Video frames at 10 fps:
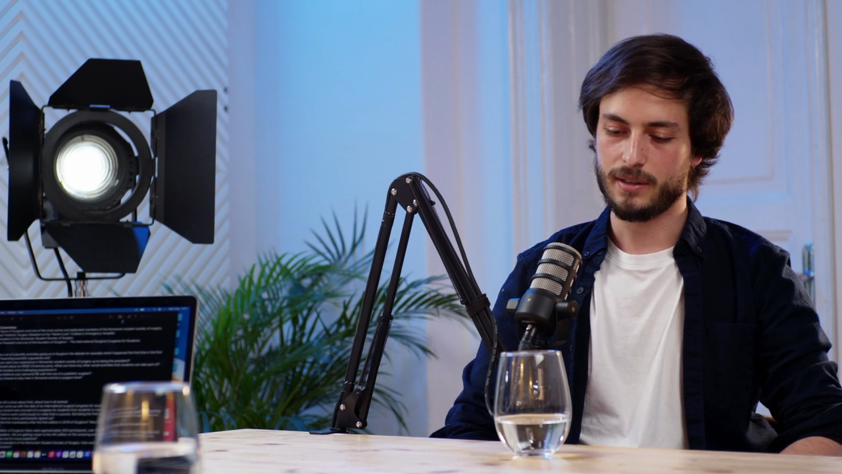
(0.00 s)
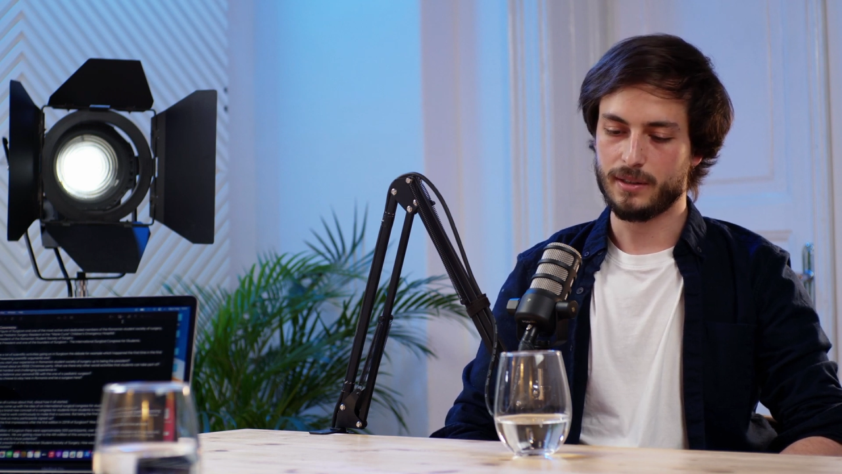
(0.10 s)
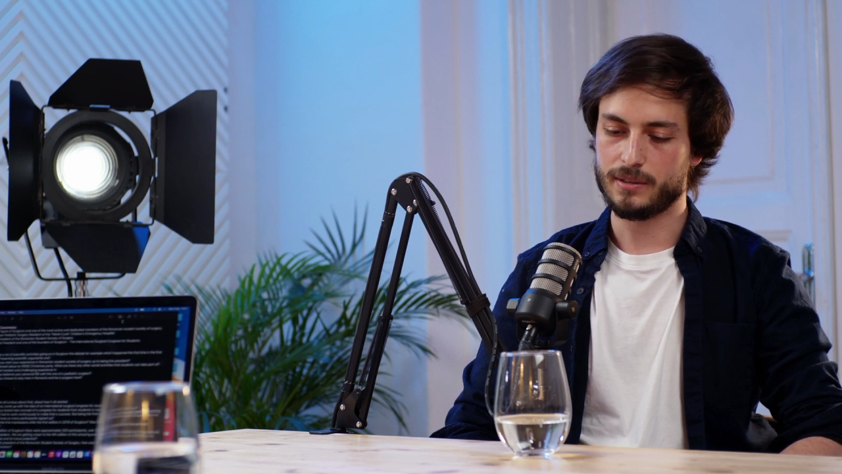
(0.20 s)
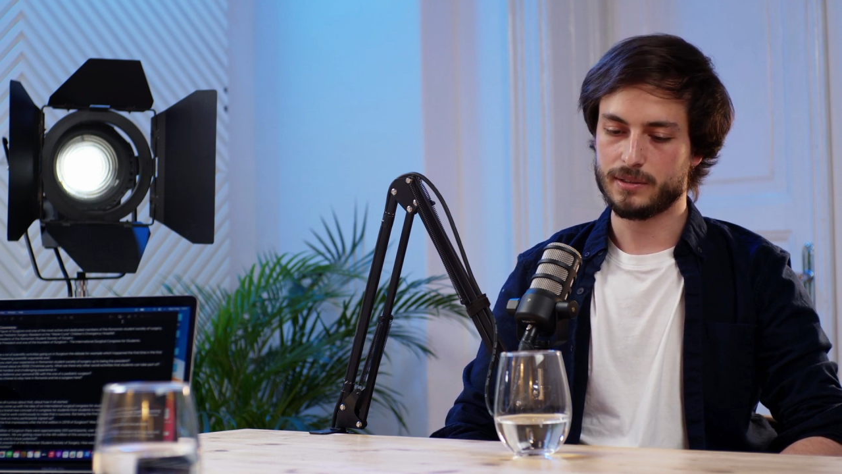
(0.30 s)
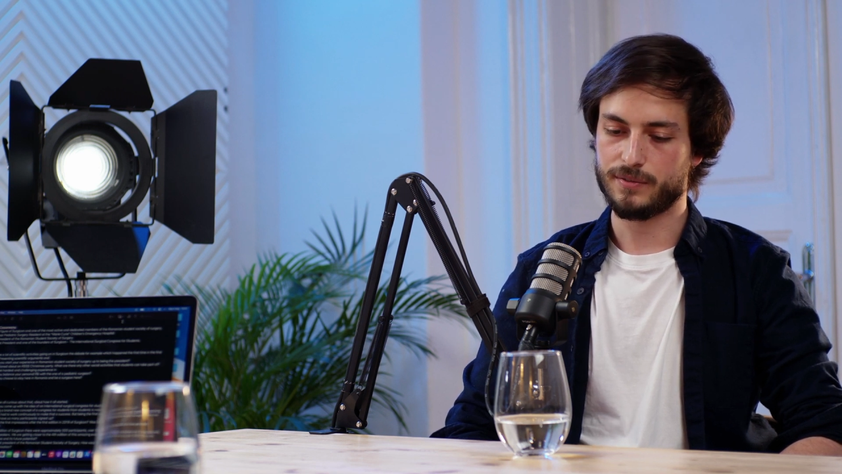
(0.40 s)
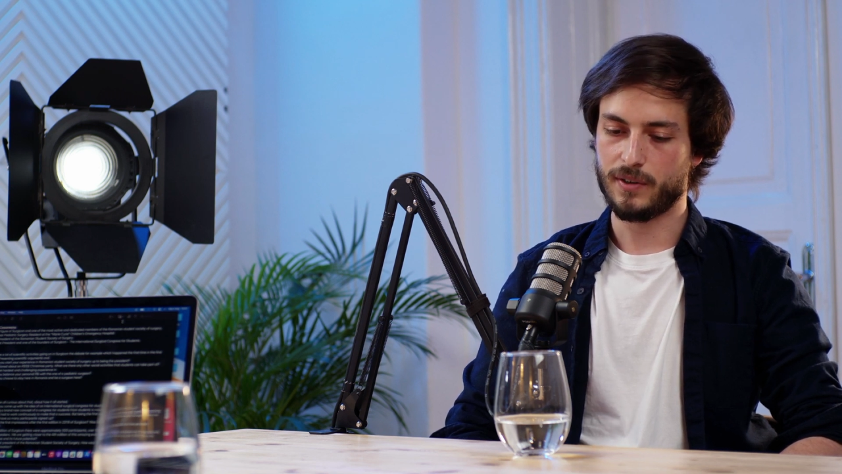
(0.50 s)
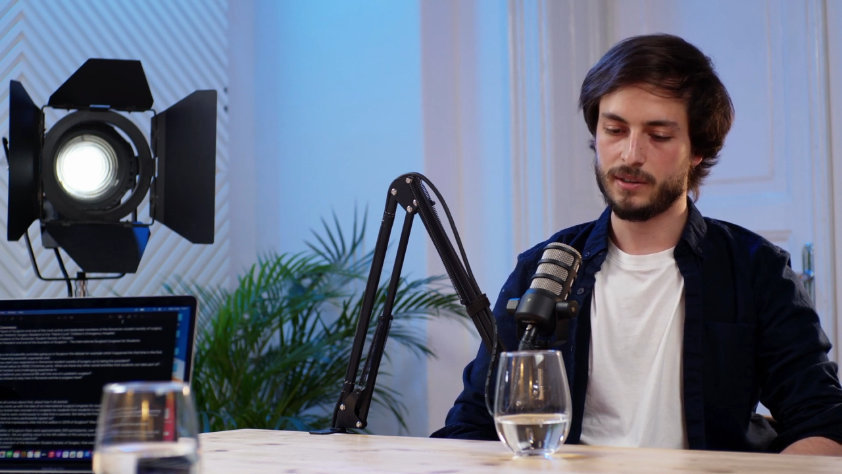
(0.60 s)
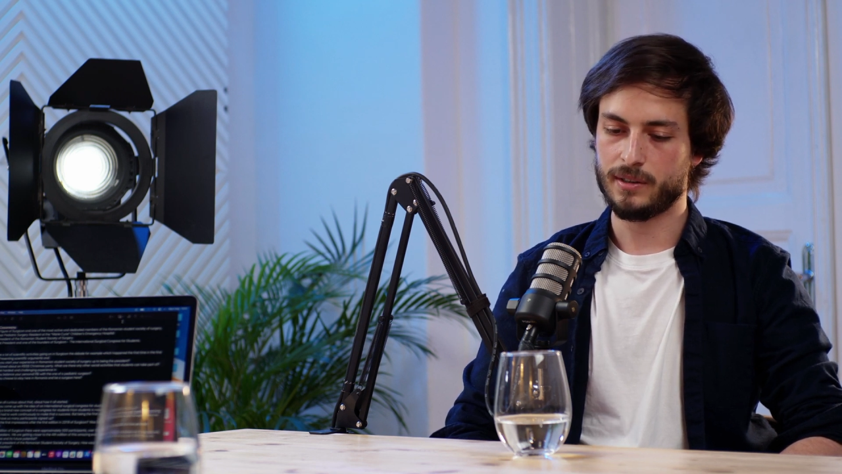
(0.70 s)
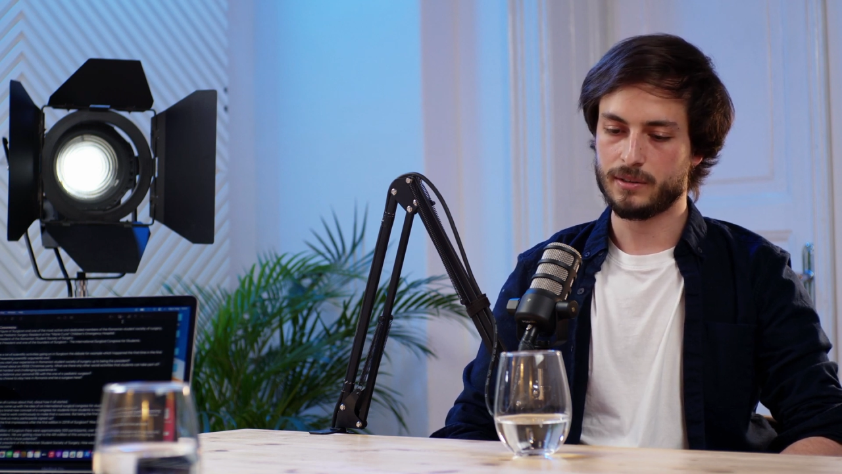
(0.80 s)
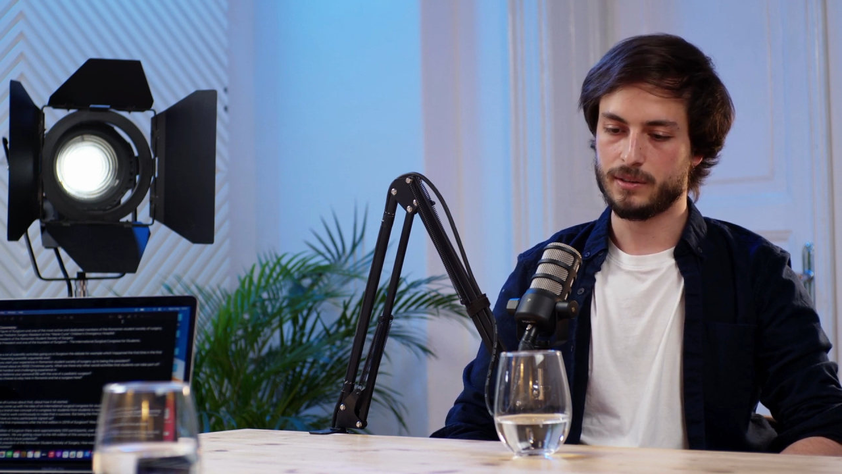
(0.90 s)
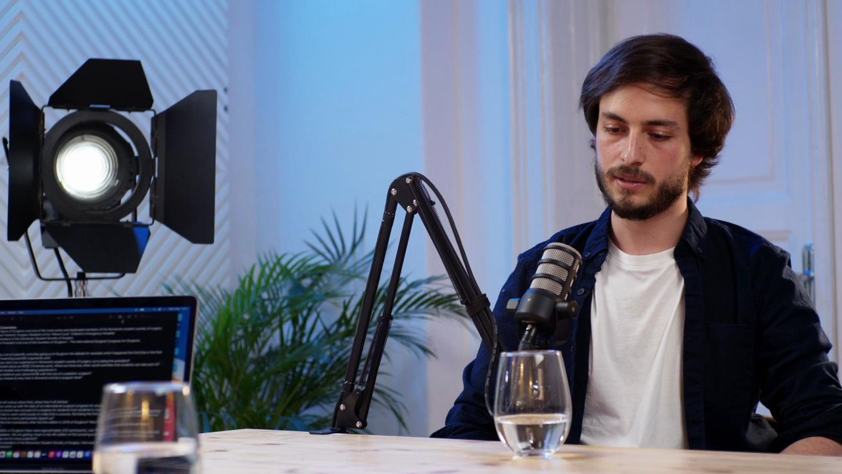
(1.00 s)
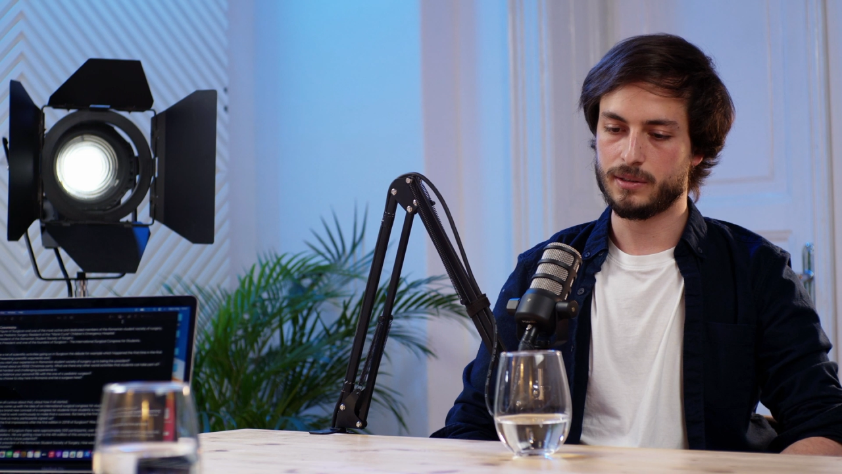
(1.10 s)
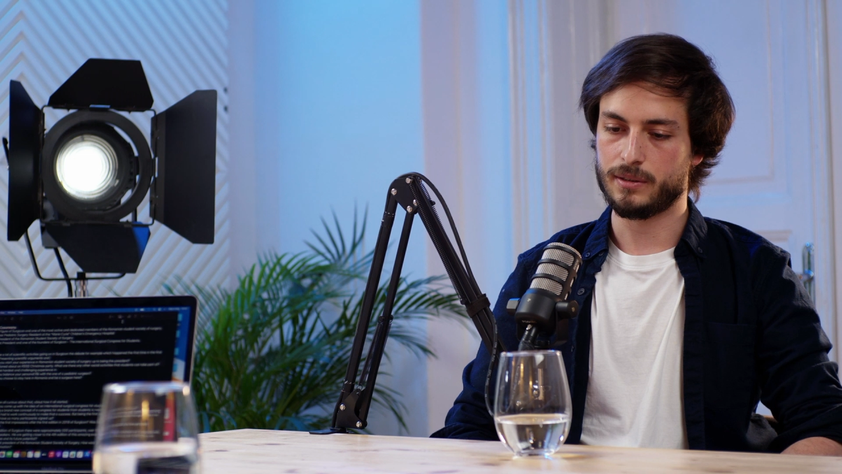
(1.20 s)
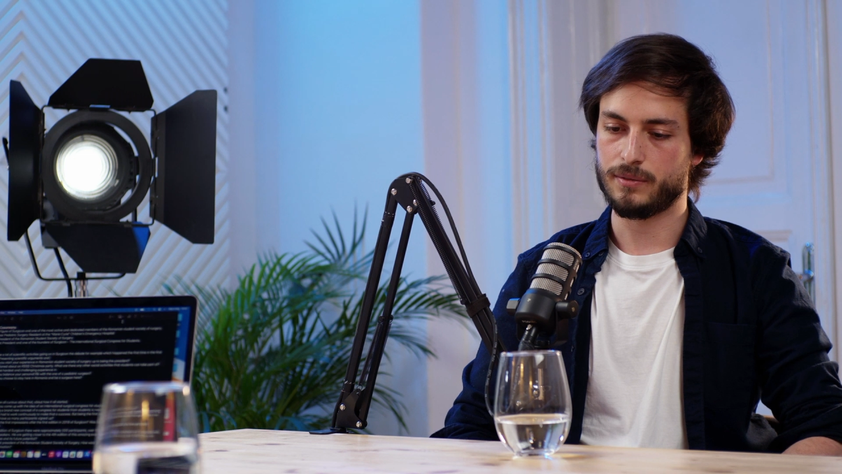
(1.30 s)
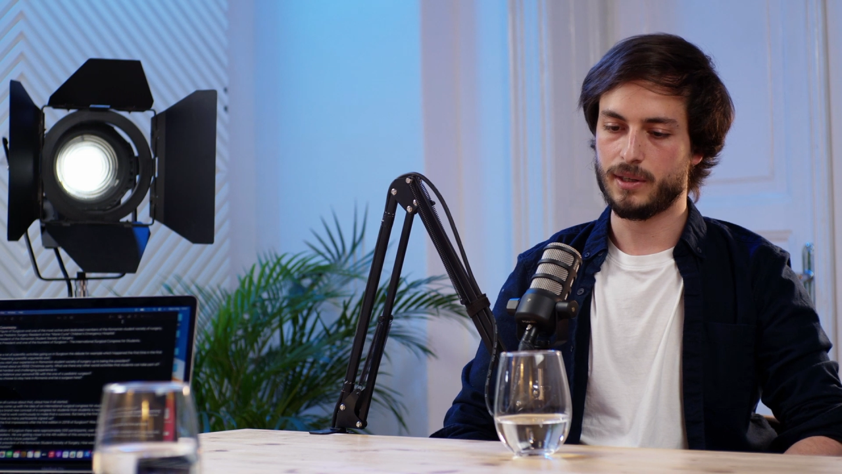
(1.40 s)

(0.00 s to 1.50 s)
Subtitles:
is finding the